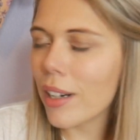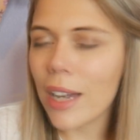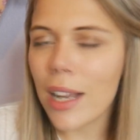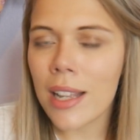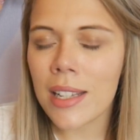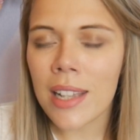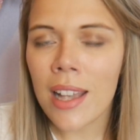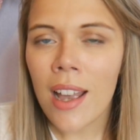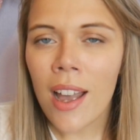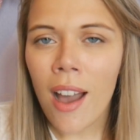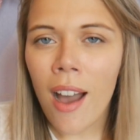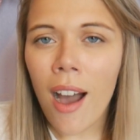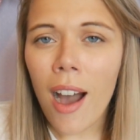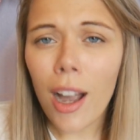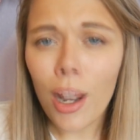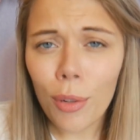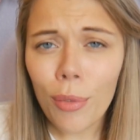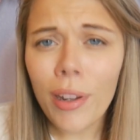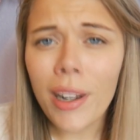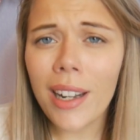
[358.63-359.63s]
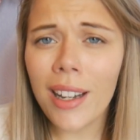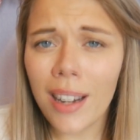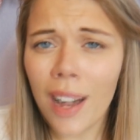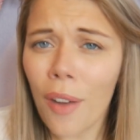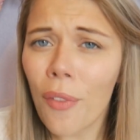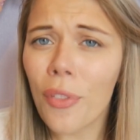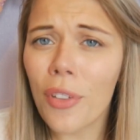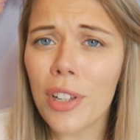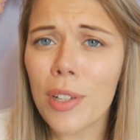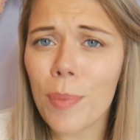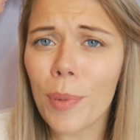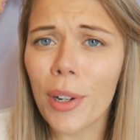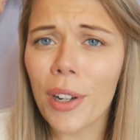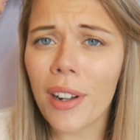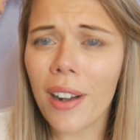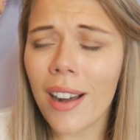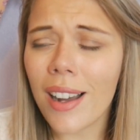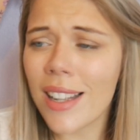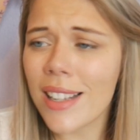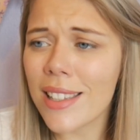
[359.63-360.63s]
Ness. I really love this book,
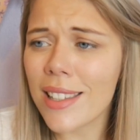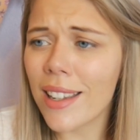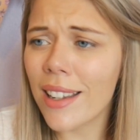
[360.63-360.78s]
guys.